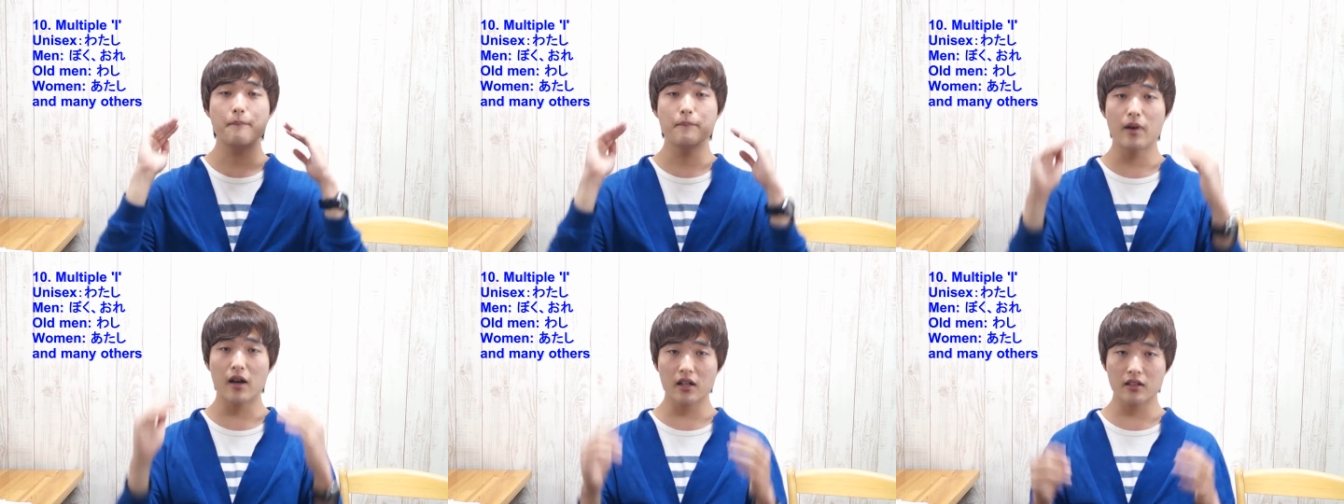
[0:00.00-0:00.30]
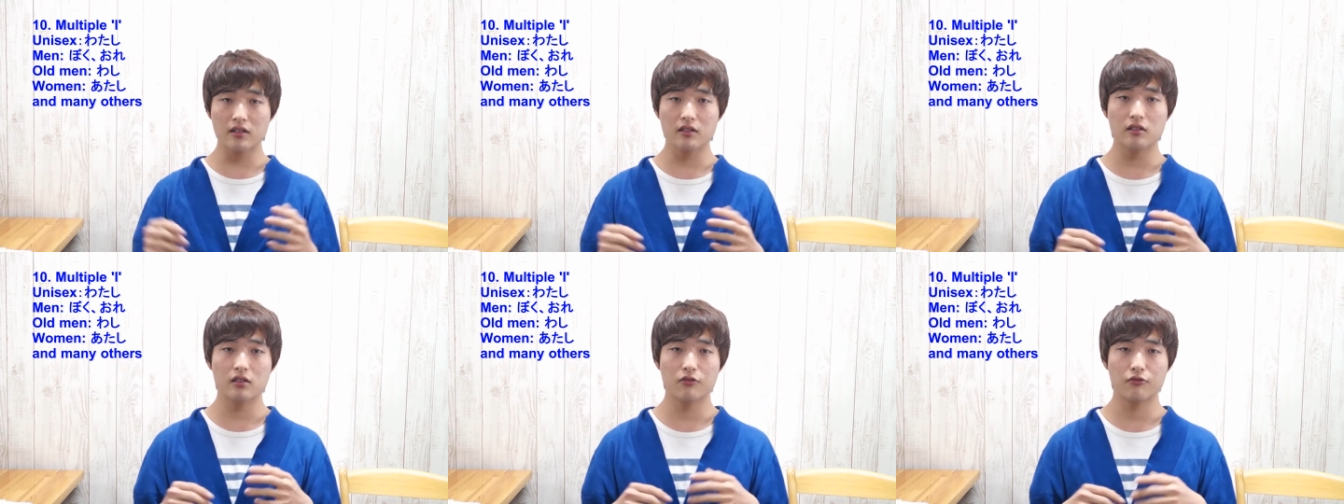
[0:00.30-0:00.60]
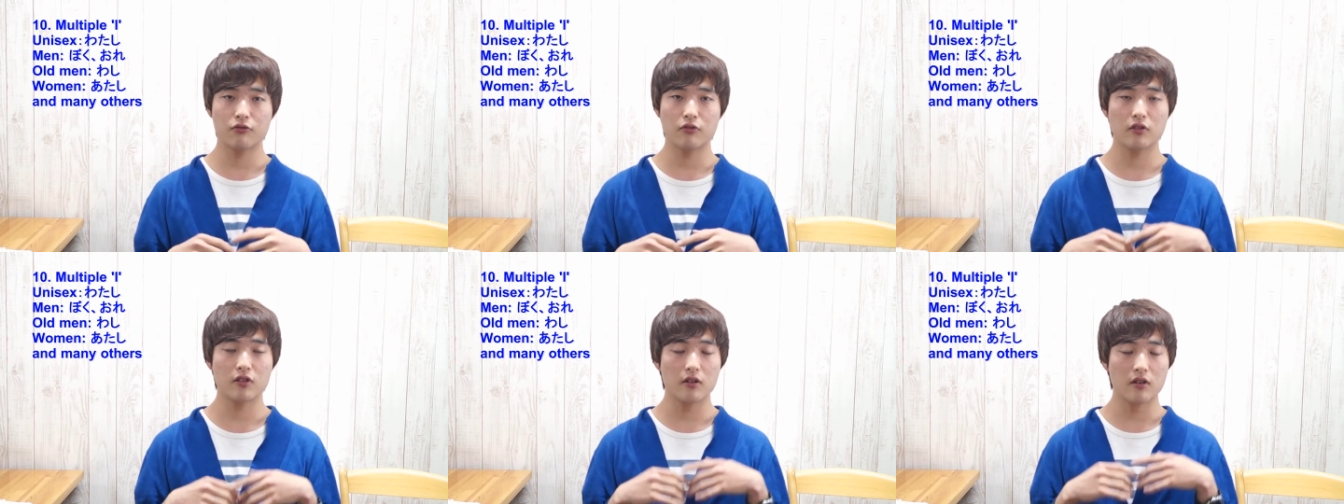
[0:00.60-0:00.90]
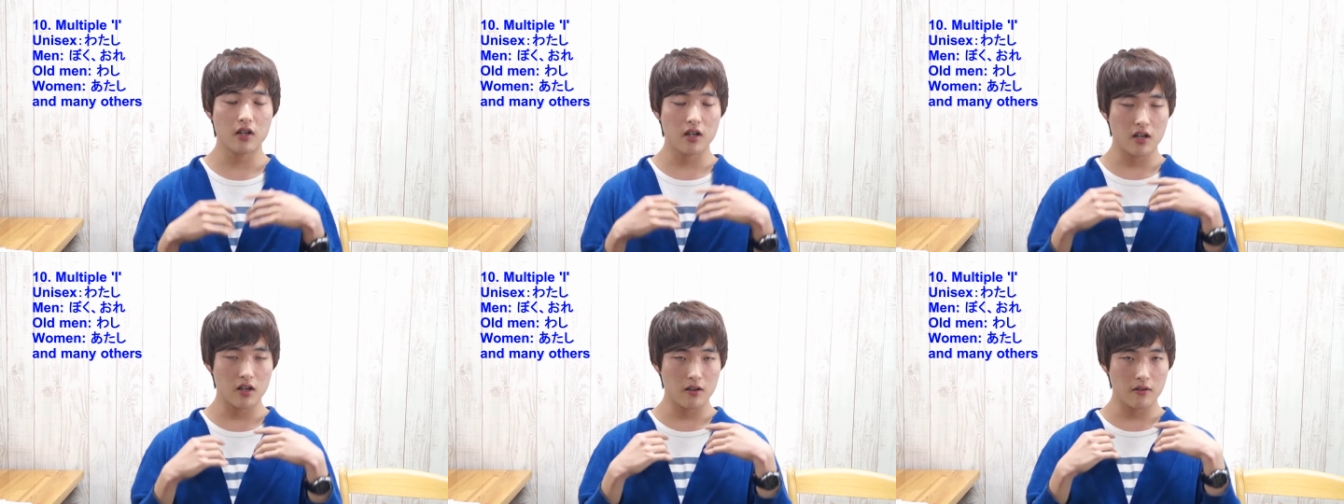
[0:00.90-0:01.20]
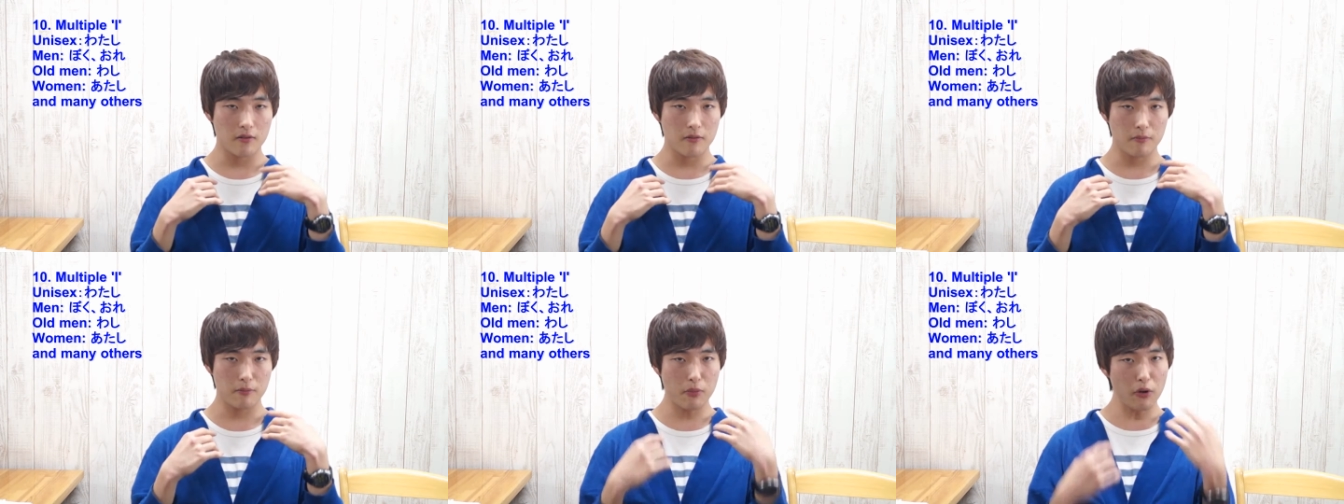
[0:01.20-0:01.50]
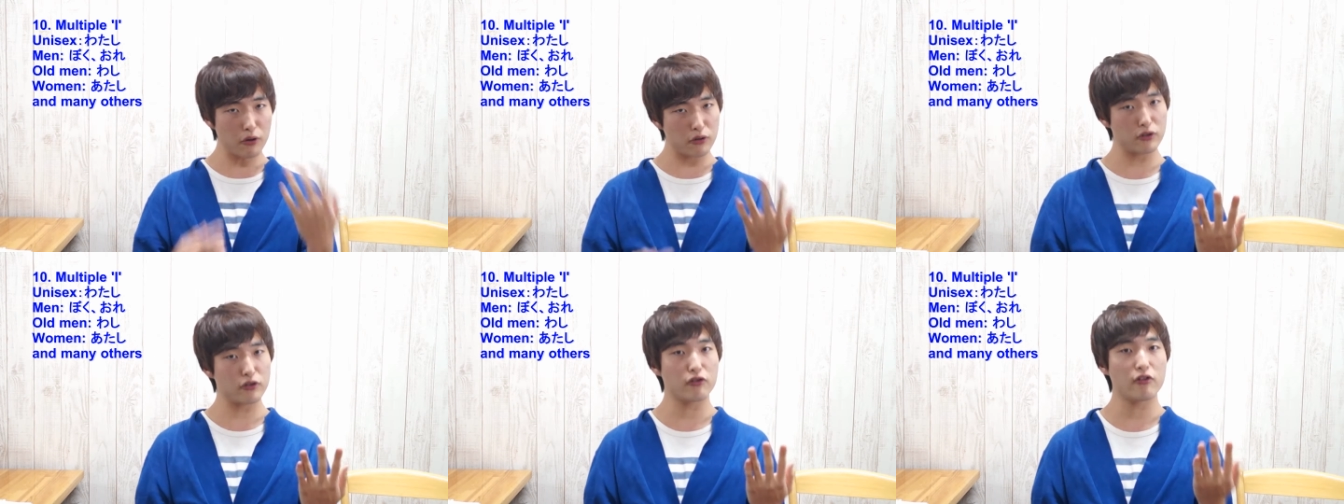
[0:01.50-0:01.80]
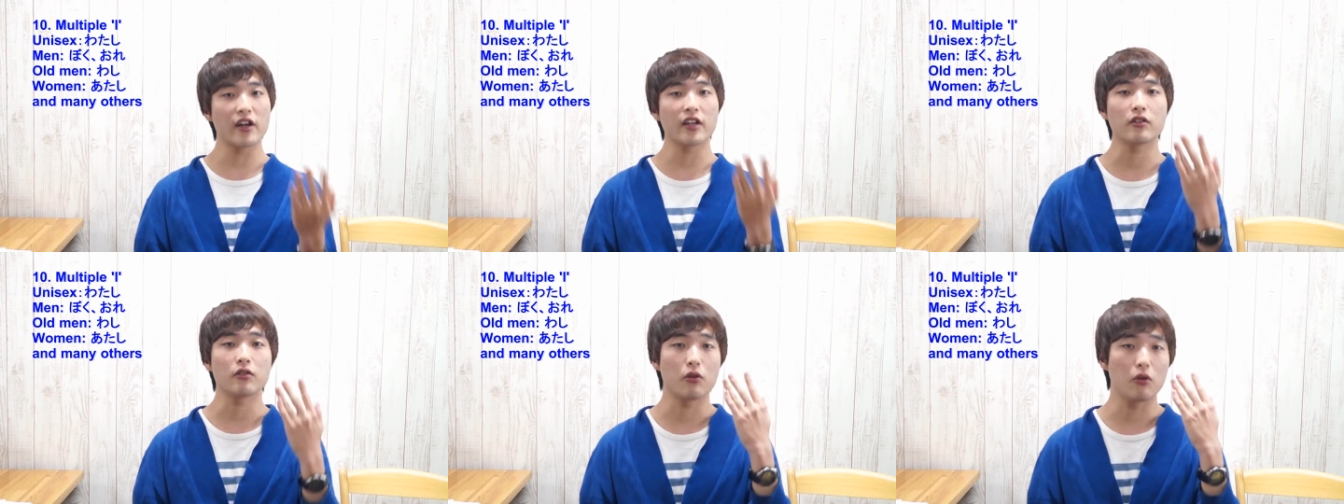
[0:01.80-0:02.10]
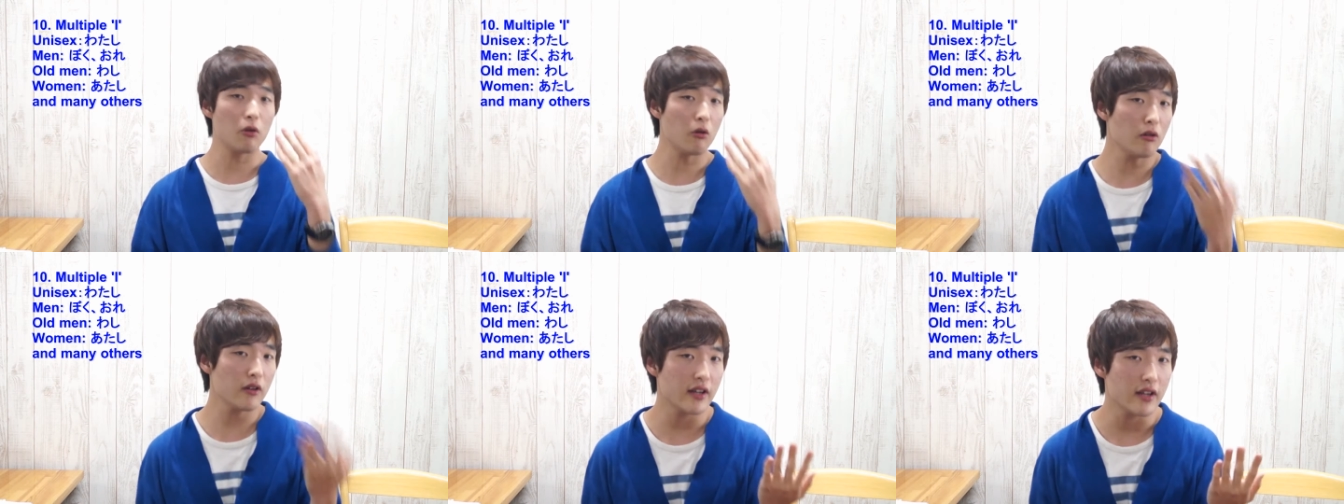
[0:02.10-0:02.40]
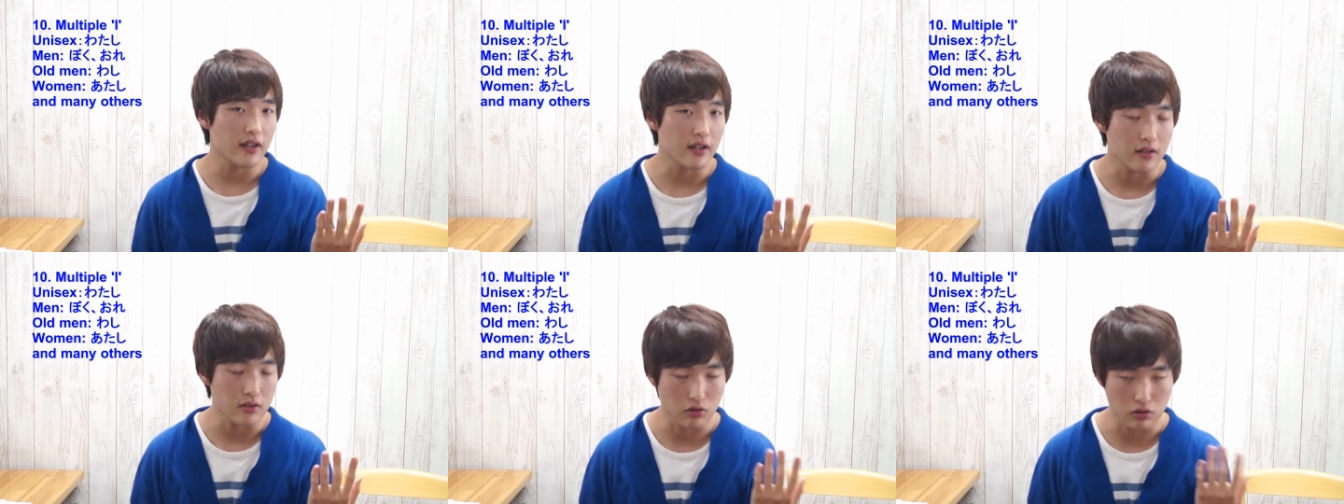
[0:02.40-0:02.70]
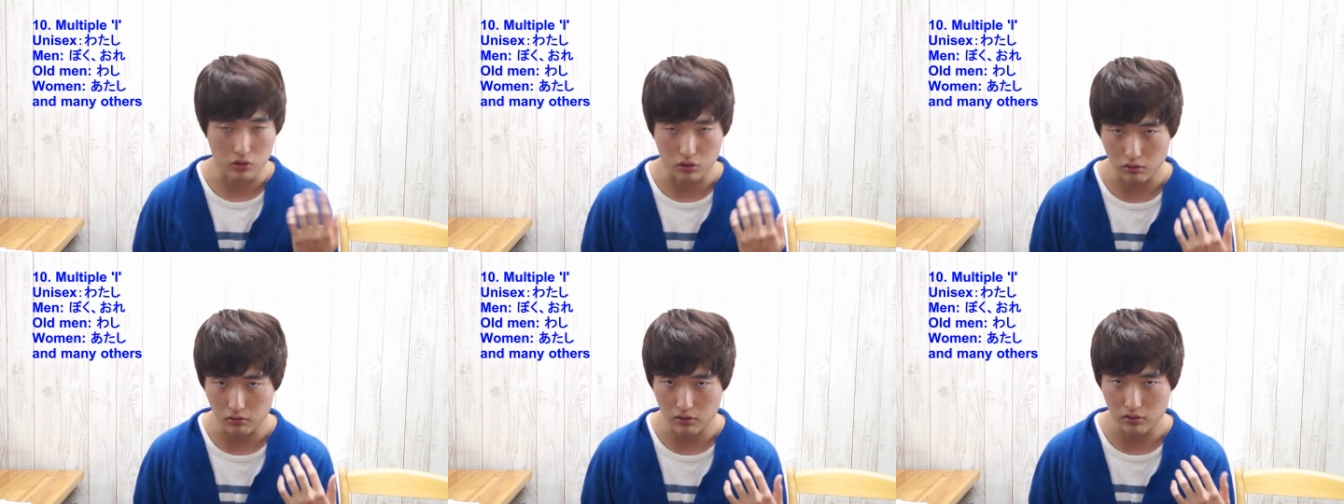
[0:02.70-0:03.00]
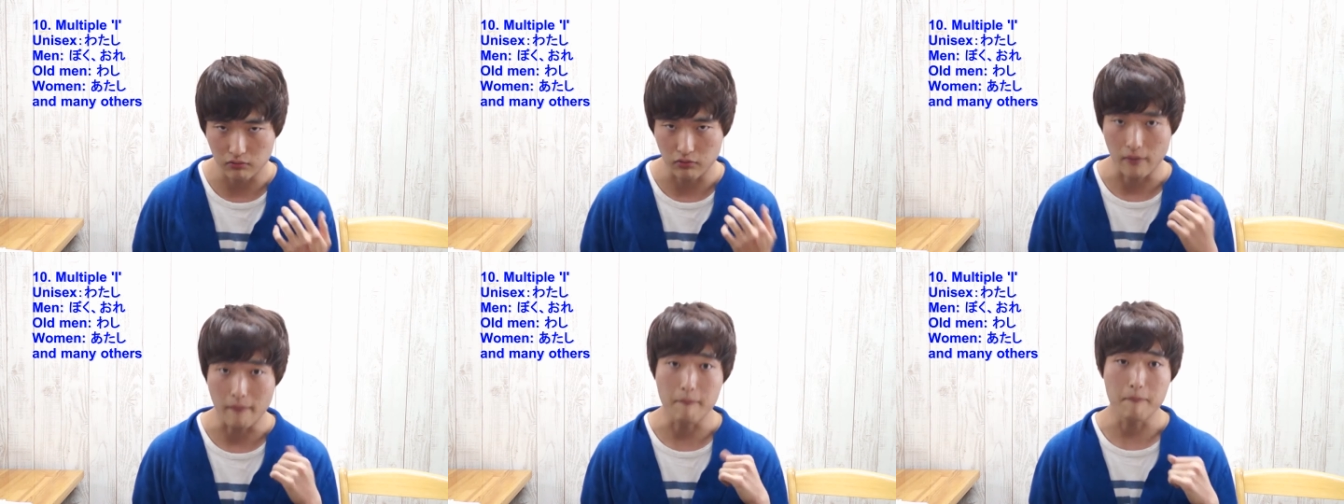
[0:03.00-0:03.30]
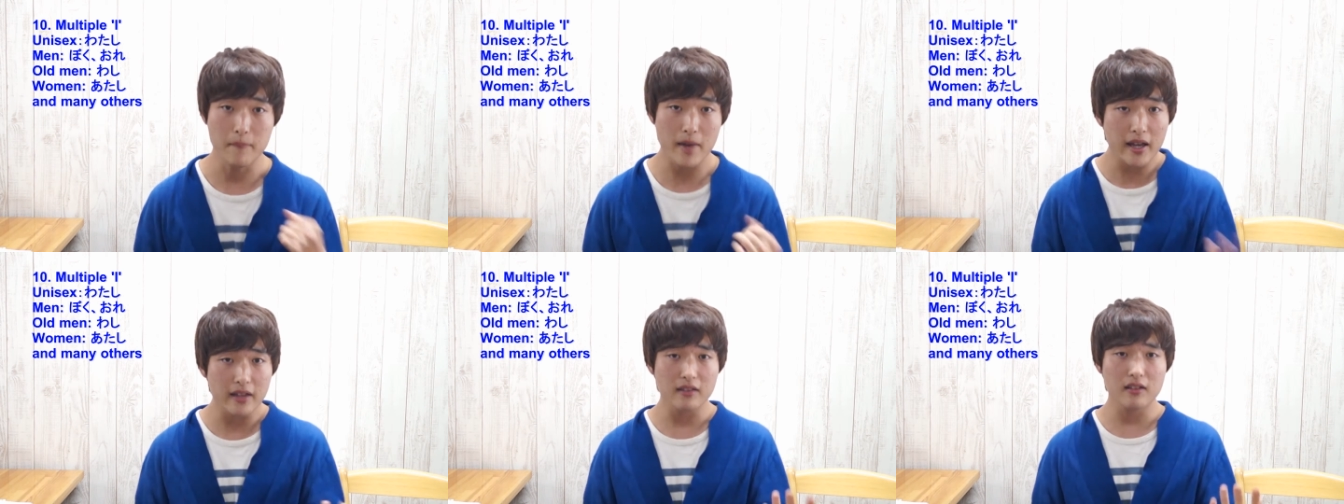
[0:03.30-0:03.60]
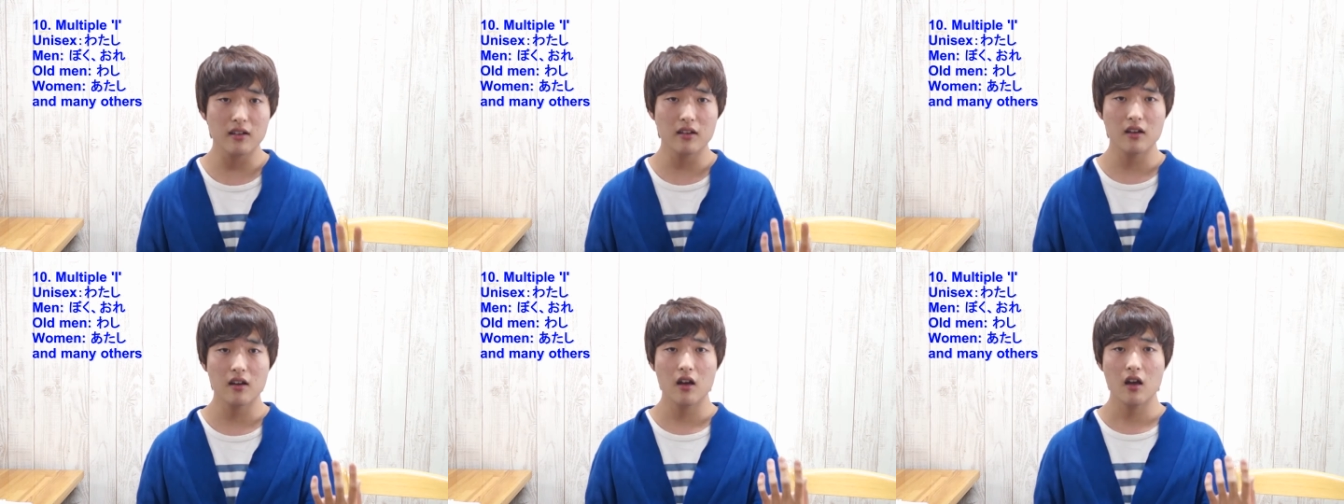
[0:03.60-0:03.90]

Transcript: But boku and ore is used for men.